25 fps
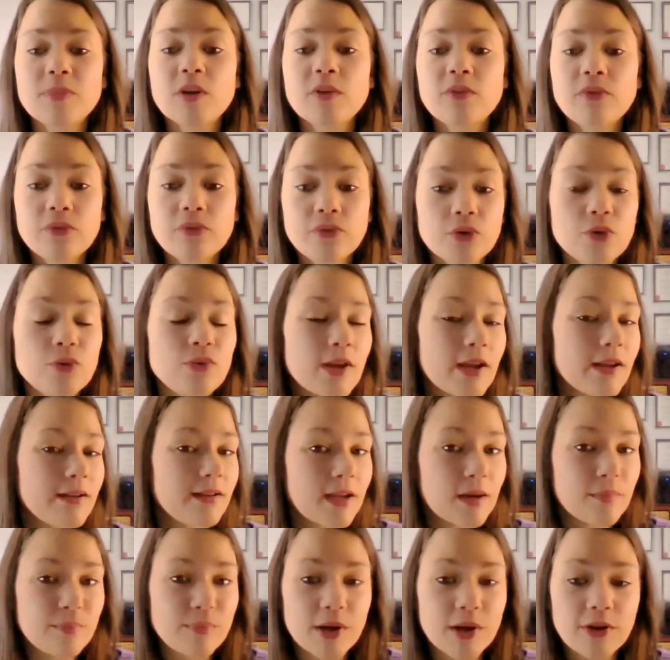Fruit and
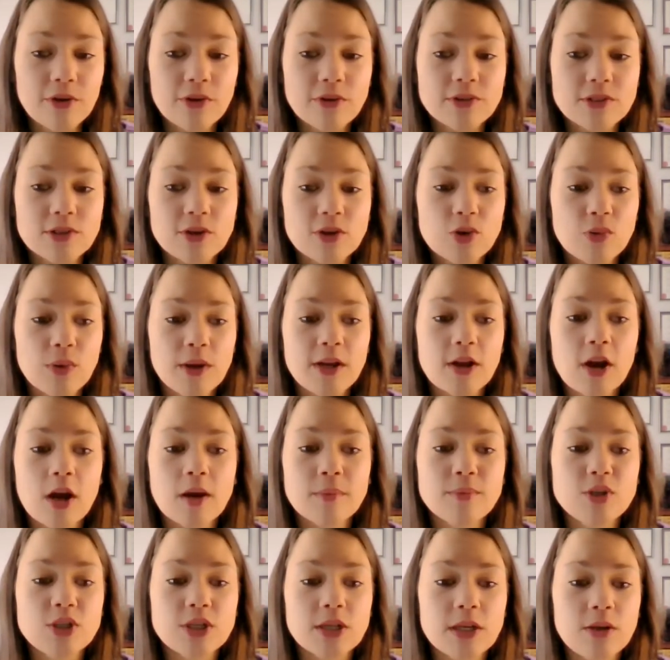nut butters are a great
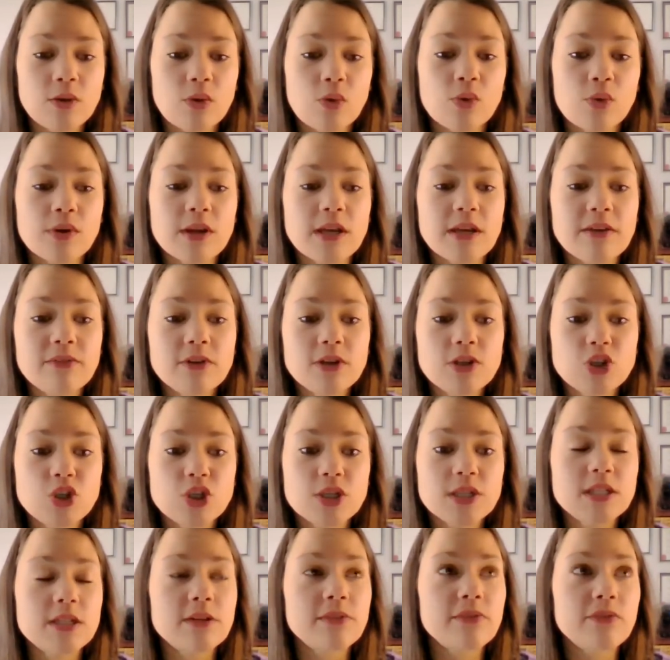option, or even
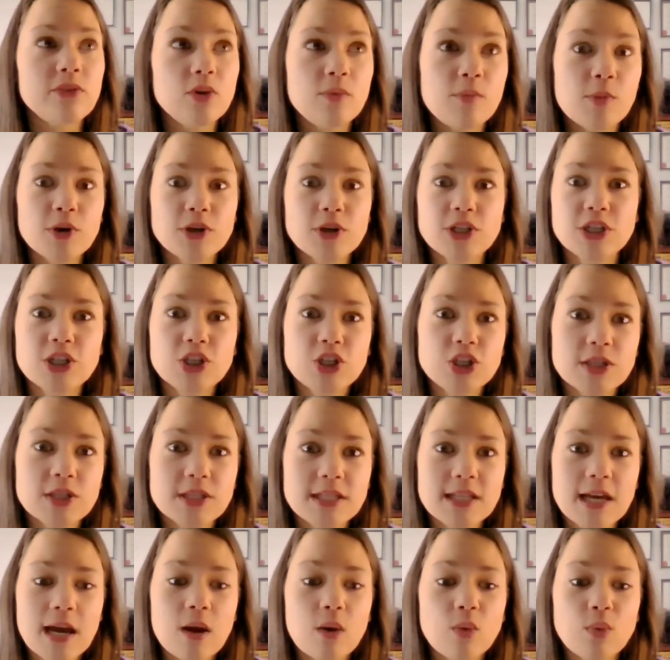just a few more
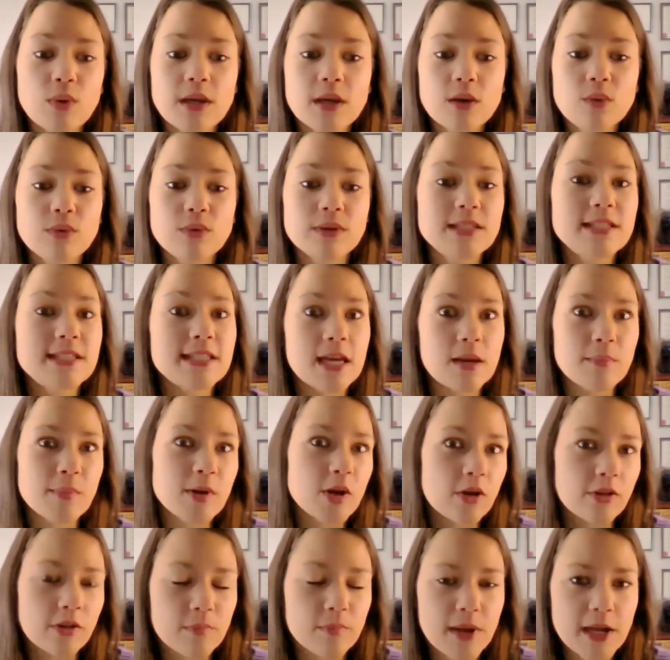dishes that week with
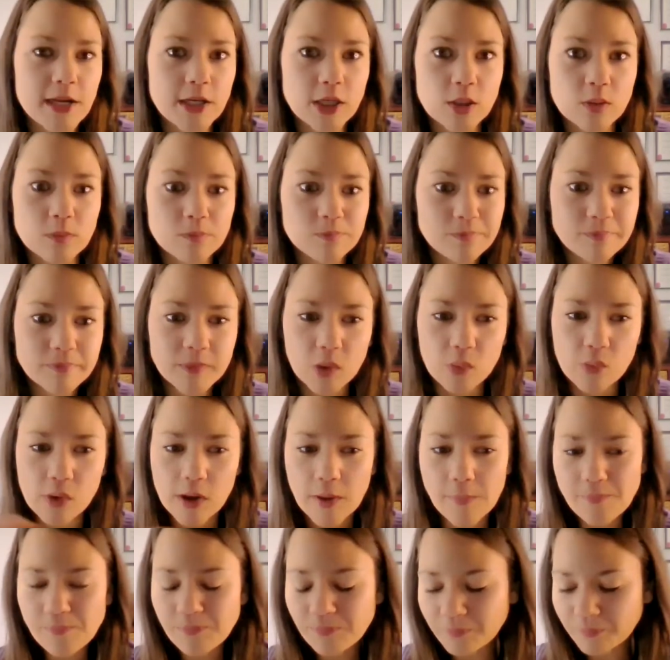salmon on the menu.
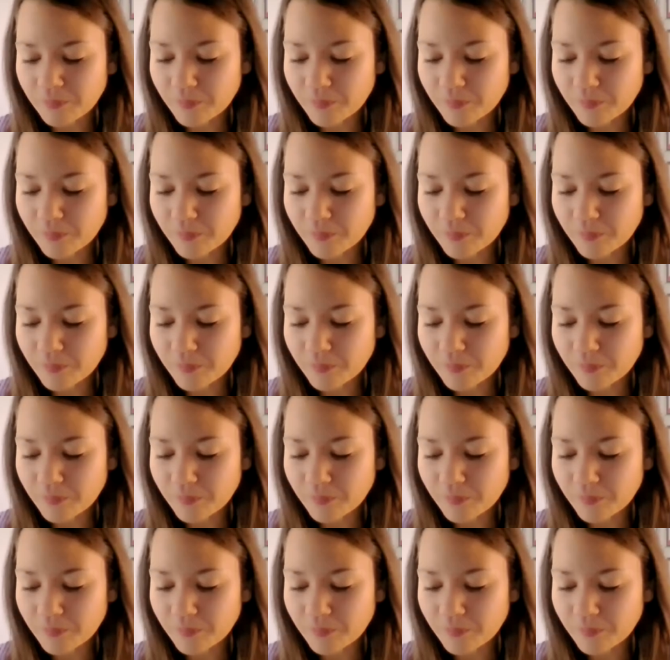Okay.